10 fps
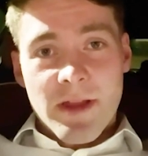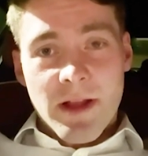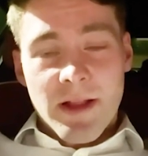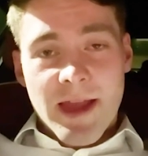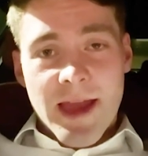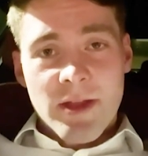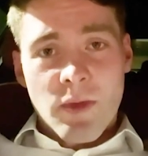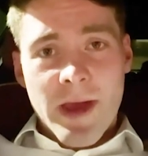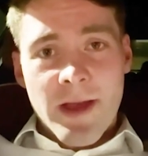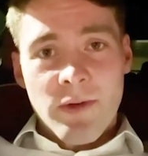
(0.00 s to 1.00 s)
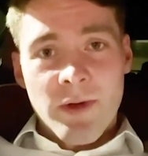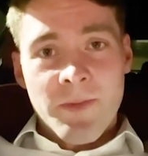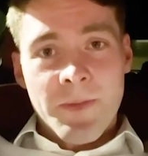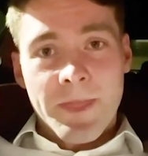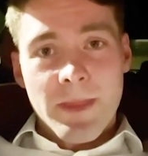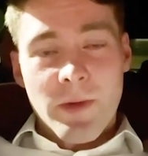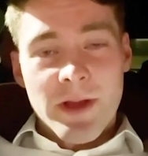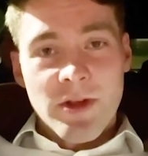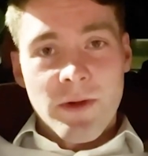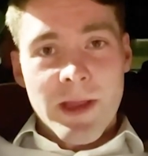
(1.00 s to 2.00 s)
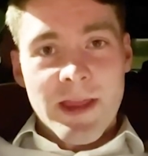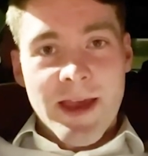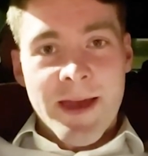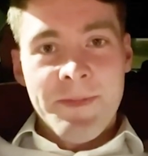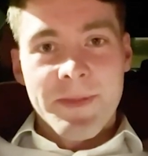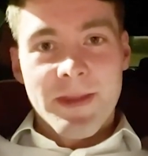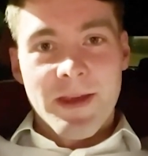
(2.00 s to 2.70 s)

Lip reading: a dull day in the weighing room when you were in there.